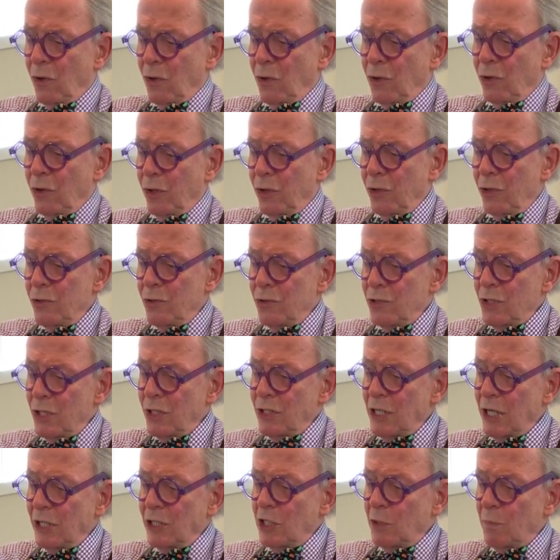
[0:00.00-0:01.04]

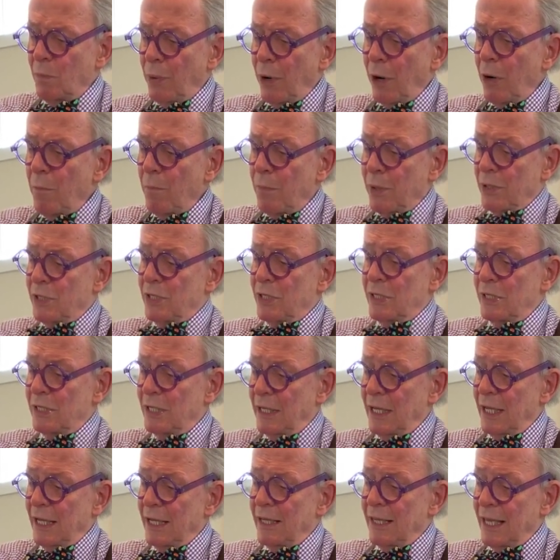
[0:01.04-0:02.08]
loses its purpose
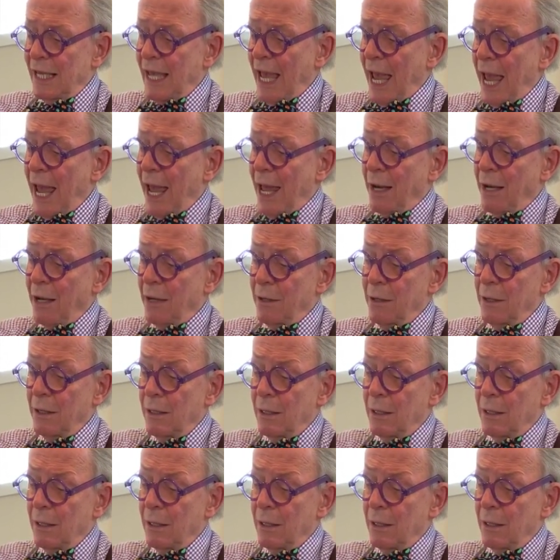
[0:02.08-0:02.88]
in the end.